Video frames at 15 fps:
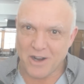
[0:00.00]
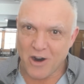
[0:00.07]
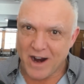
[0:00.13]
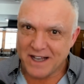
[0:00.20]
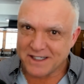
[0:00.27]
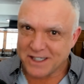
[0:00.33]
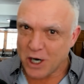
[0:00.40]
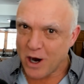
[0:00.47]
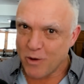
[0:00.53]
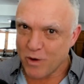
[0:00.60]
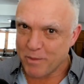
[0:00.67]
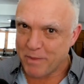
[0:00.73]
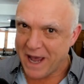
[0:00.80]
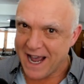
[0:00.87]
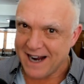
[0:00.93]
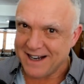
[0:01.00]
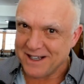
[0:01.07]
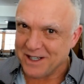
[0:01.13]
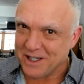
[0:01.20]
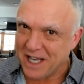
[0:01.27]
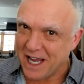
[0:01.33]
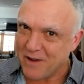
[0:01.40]
All right, sorry, we're
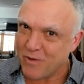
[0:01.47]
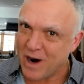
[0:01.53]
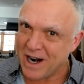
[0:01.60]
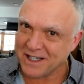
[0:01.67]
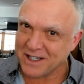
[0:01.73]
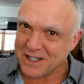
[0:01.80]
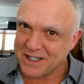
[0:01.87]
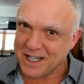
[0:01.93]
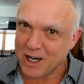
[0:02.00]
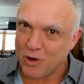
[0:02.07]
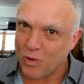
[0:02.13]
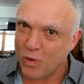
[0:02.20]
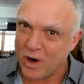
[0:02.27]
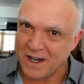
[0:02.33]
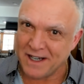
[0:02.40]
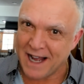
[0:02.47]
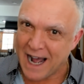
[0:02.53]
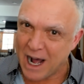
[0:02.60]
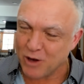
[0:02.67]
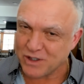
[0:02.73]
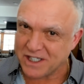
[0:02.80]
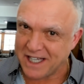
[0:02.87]
back. Dave wanted to tell one
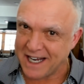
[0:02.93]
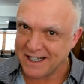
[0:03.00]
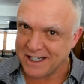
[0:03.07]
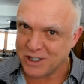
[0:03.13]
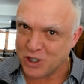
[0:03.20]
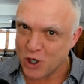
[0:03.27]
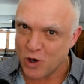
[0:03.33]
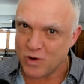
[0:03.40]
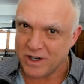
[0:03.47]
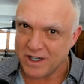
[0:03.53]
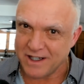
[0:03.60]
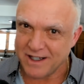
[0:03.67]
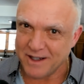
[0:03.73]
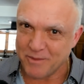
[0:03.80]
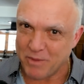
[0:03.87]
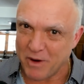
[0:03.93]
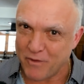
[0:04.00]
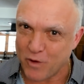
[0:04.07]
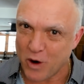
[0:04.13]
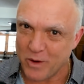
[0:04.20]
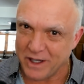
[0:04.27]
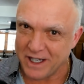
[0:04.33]
outstanding joke
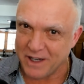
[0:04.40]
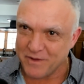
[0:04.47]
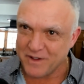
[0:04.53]
before we leave.